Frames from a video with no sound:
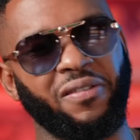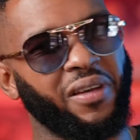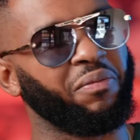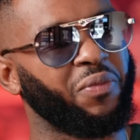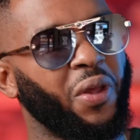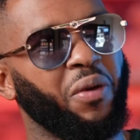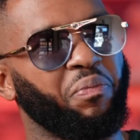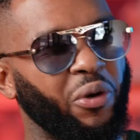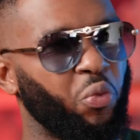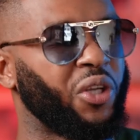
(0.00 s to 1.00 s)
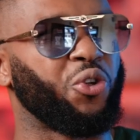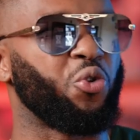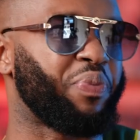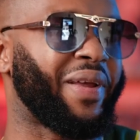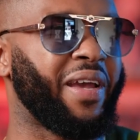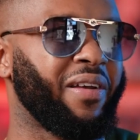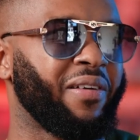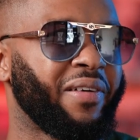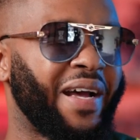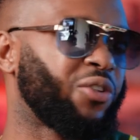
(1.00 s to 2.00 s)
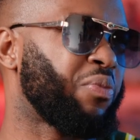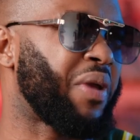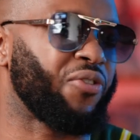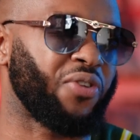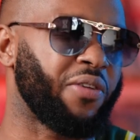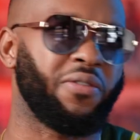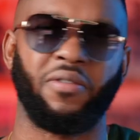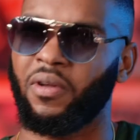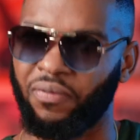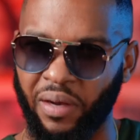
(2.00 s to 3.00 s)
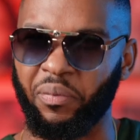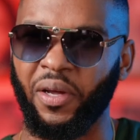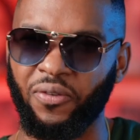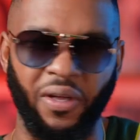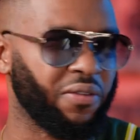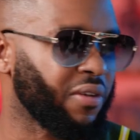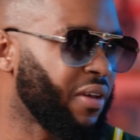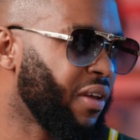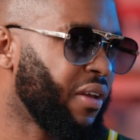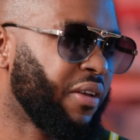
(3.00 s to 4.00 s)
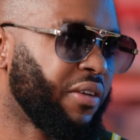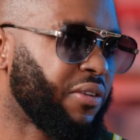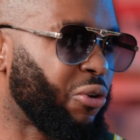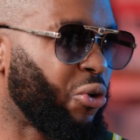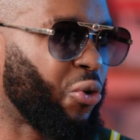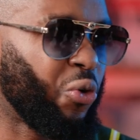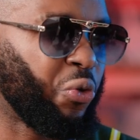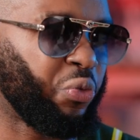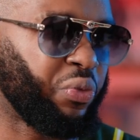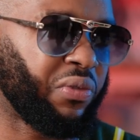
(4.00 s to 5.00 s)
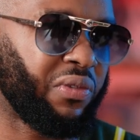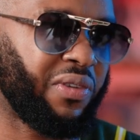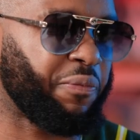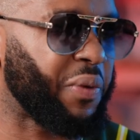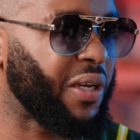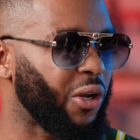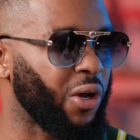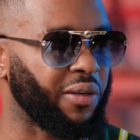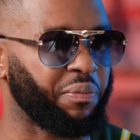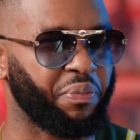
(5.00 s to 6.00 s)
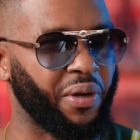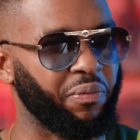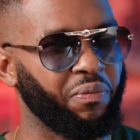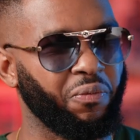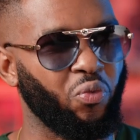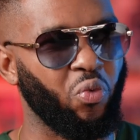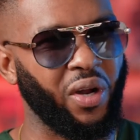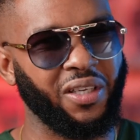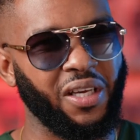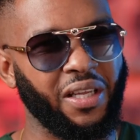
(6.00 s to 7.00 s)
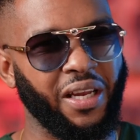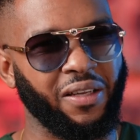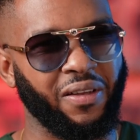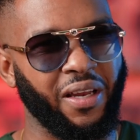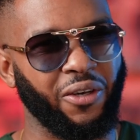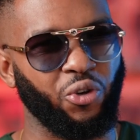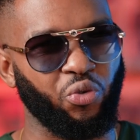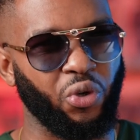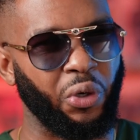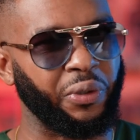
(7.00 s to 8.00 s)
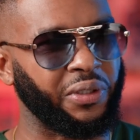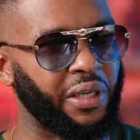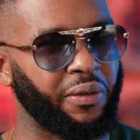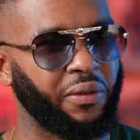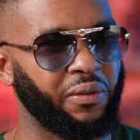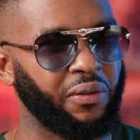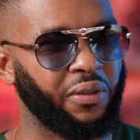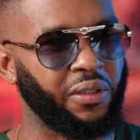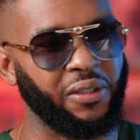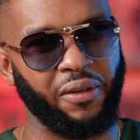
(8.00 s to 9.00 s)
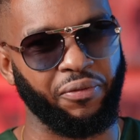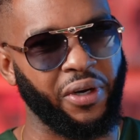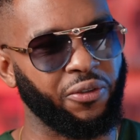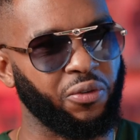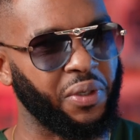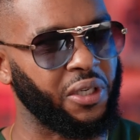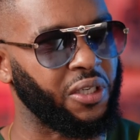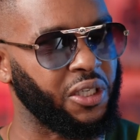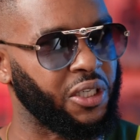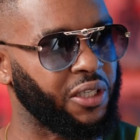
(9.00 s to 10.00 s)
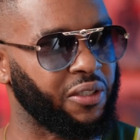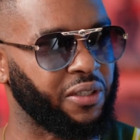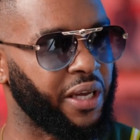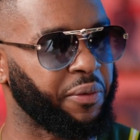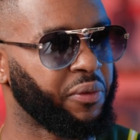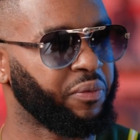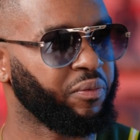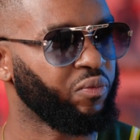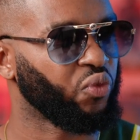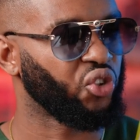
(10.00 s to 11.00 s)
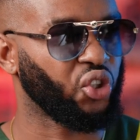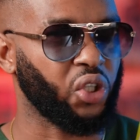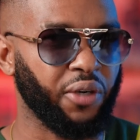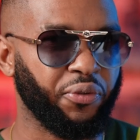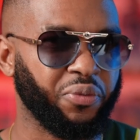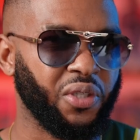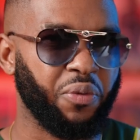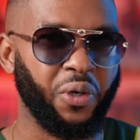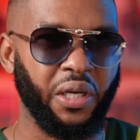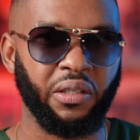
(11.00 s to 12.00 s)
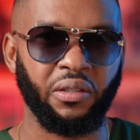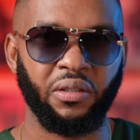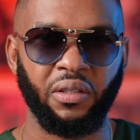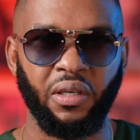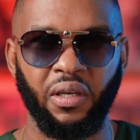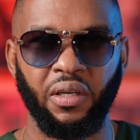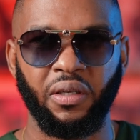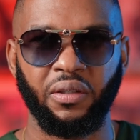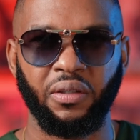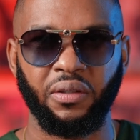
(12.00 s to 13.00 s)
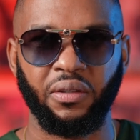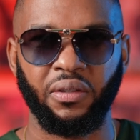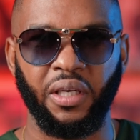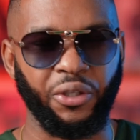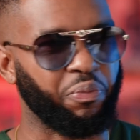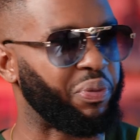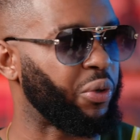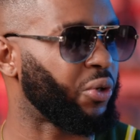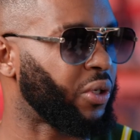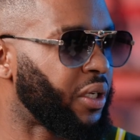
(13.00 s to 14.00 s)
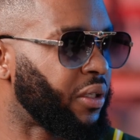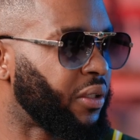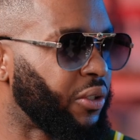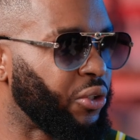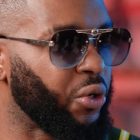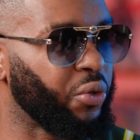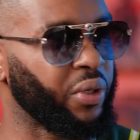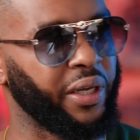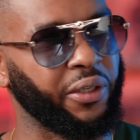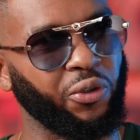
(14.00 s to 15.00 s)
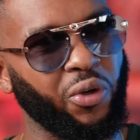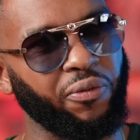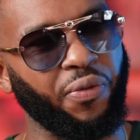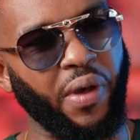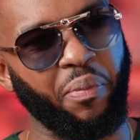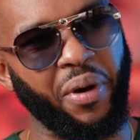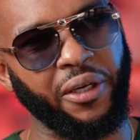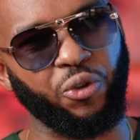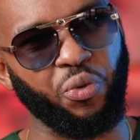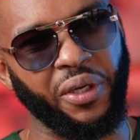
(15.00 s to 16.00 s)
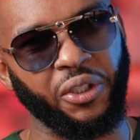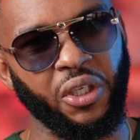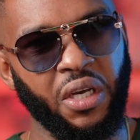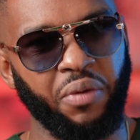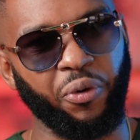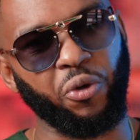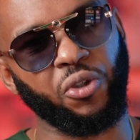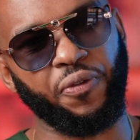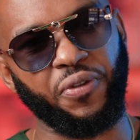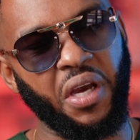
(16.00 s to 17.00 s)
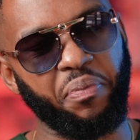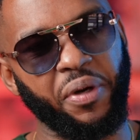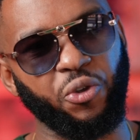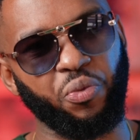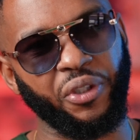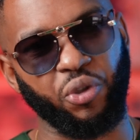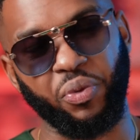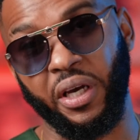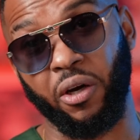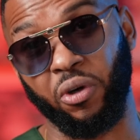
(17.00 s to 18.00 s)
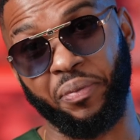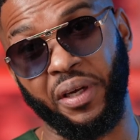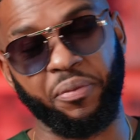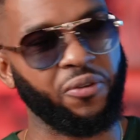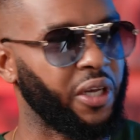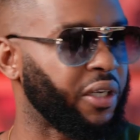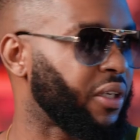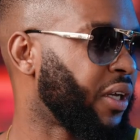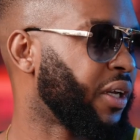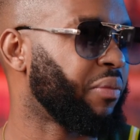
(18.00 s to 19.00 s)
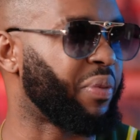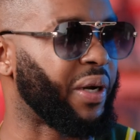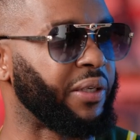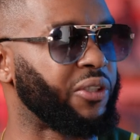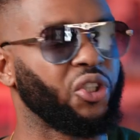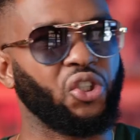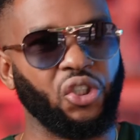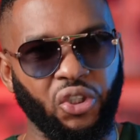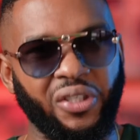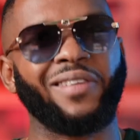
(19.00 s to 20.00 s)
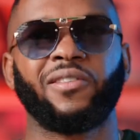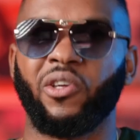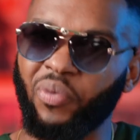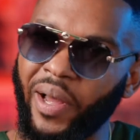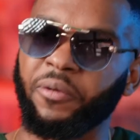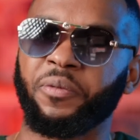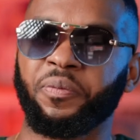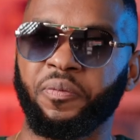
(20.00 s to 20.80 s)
same thing. But what you play has to make sense, if that makes sense. So there've a lot, but one key that I do know is that, and this is advice to many DJs, is that start from somewhere and you build on it. Like you don't have to think about it too much, because if you think about it too much, you really are going to make a mistake. But just test the crowd.